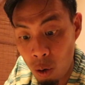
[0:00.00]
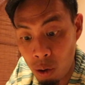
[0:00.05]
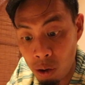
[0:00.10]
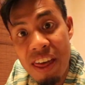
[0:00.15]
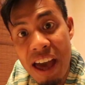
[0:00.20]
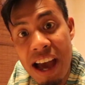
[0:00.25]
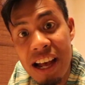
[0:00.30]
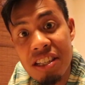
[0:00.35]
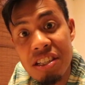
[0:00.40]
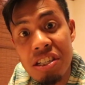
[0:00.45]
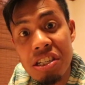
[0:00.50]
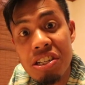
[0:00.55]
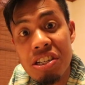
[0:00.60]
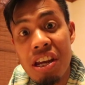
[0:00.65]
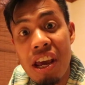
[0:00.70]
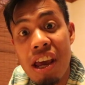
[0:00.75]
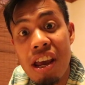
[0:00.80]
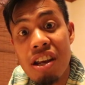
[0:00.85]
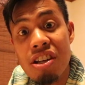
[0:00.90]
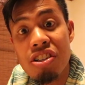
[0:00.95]
That's a
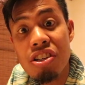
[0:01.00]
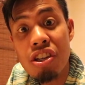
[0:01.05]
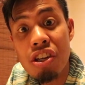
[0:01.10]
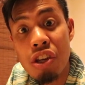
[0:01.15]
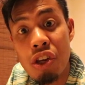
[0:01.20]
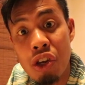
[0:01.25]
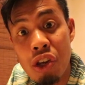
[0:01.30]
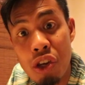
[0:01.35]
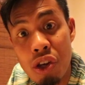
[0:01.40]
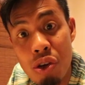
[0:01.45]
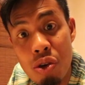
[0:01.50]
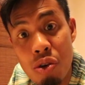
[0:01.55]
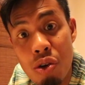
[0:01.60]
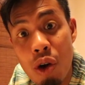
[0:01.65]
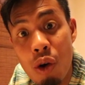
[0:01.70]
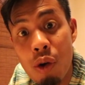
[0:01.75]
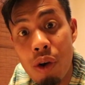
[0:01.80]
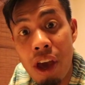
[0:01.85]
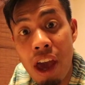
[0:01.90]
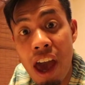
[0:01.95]
taste you
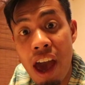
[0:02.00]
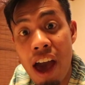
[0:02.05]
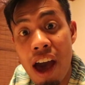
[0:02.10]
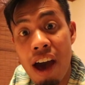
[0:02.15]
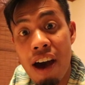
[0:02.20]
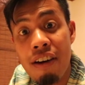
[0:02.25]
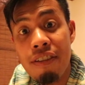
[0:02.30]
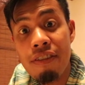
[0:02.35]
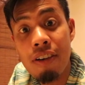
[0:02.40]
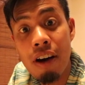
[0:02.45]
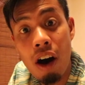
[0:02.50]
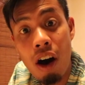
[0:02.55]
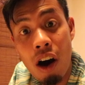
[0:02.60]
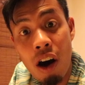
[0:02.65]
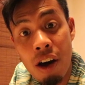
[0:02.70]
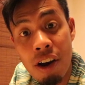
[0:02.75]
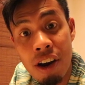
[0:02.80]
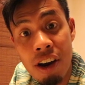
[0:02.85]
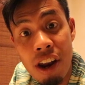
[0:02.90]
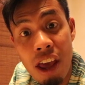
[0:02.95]
don't have
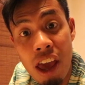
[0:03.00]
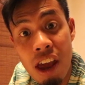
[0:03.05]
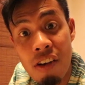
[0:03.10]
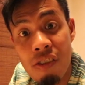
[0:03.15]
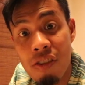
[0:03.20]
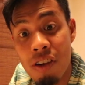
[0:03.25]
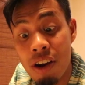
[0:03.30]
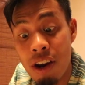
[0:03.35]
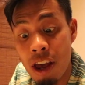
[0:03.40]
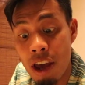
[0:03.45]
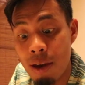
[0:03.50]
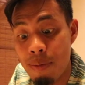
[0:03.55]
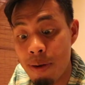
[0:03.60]
on an everyday